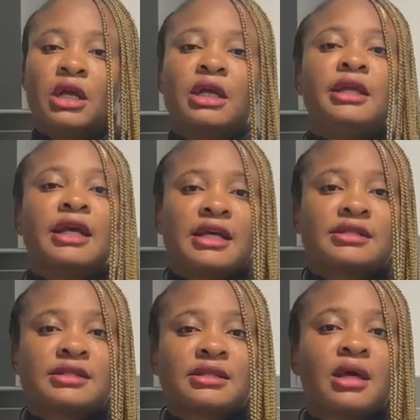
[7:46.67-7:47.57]

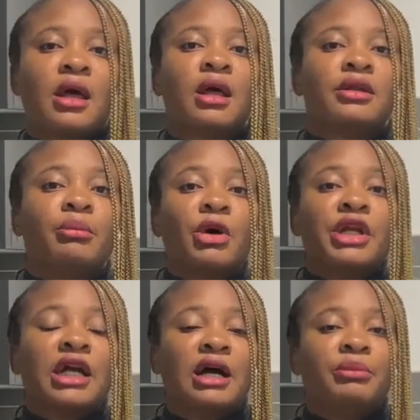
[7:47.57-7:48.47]
Yes, the money
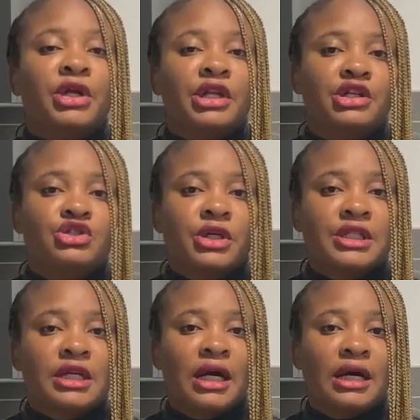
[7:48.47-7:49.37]
can be in a joint
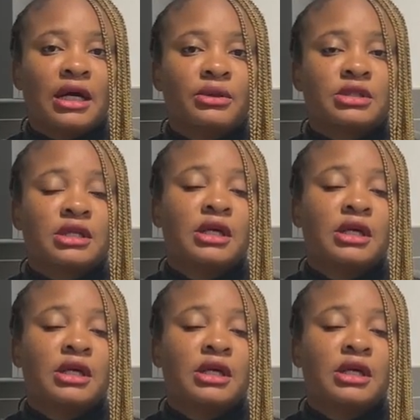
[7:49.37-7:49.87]
account,